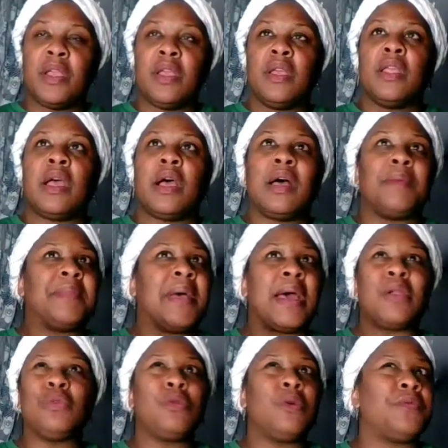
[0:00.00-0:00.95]
I don't
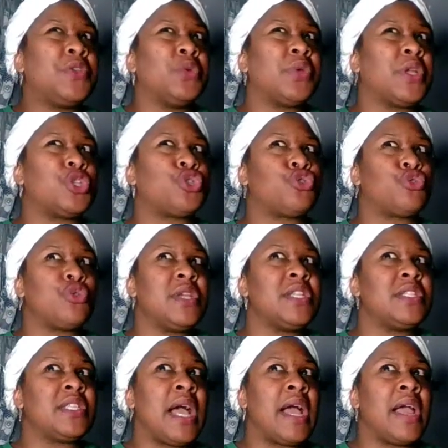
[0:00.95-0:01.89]
know if you can treat
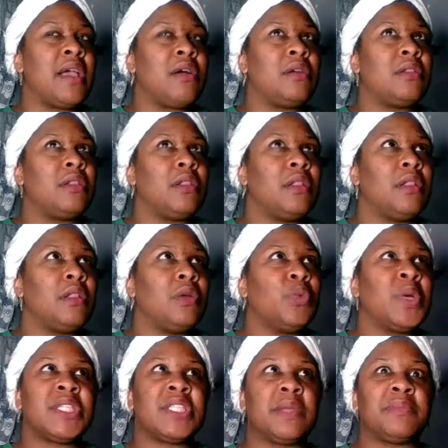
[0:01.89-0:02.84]
tile
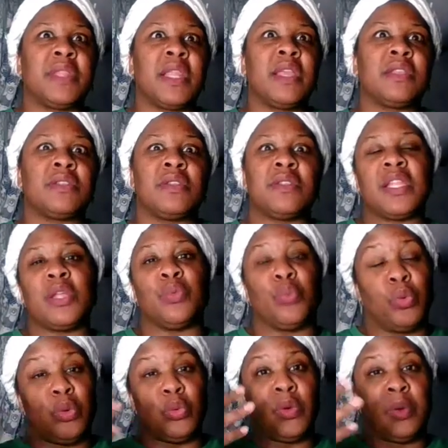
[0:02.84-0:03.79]
with something so that
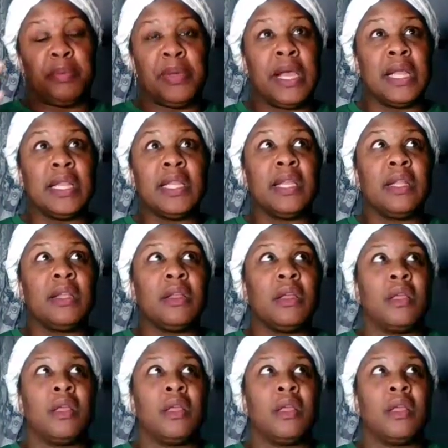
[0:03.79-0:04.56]
it will repel it.